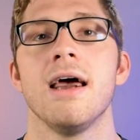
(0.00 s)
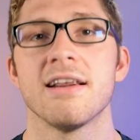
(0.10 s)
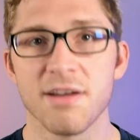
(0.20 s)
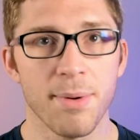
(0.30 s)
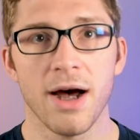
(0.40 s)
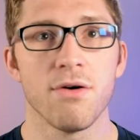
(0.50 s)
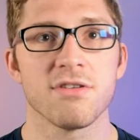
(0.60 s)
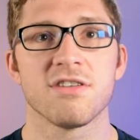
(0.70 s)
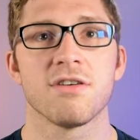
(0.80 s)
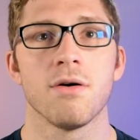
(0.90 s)
It's
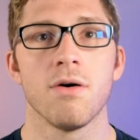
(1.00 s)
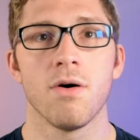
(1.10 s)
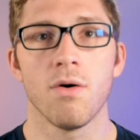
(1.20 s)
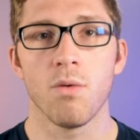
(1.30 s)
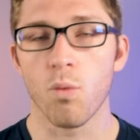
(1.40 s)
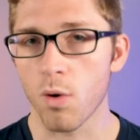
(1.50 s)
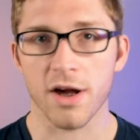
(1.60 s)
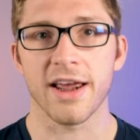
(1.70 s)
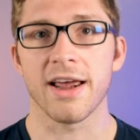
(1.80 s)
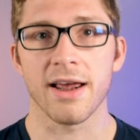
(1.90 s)
about
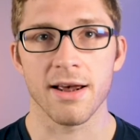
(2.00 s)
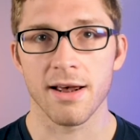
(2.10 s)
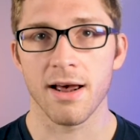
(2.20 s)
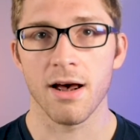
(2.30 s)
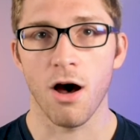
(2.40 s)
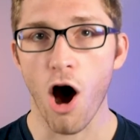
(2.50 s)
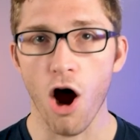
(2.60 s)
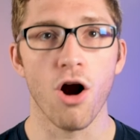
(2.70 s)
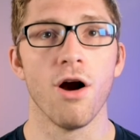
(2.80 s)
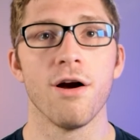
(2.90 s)
working
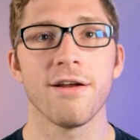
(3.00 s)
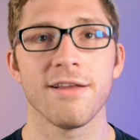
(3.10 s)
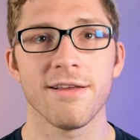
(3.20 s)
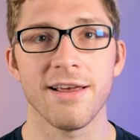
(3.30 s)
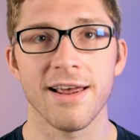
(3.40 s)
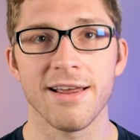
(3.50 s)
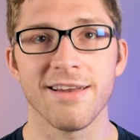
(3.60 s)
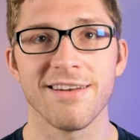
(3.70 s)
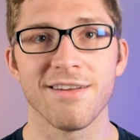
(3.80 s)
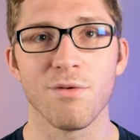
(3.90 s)
hard
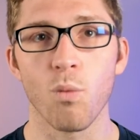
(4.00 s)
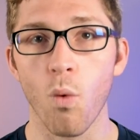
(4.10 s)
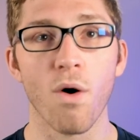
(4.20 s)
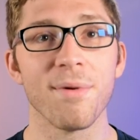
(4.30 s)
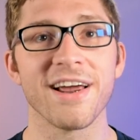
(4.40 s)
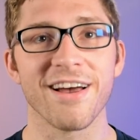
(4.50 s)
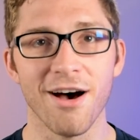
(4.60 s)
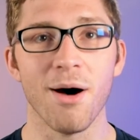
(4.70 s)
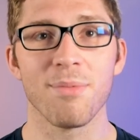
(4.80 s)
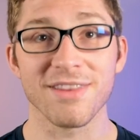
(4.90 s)
and warming
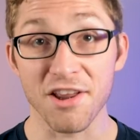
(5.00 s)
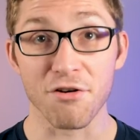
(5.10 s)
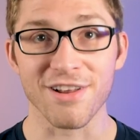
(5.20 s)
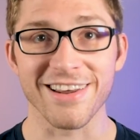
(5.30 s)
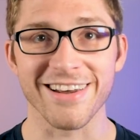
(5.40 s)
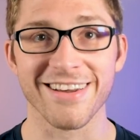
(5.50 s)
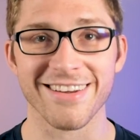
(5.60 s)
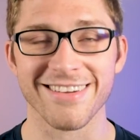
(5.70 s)
up, literally.